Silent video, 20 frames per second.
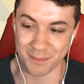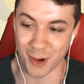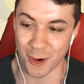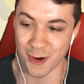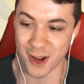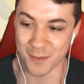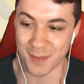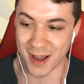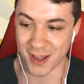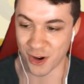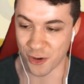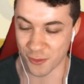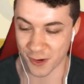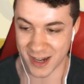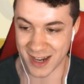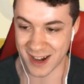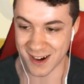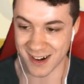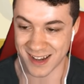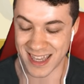Pokemon over
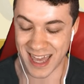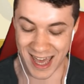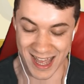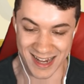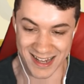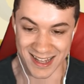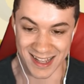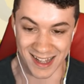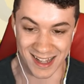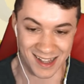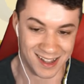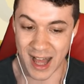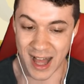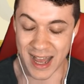here, Kenya.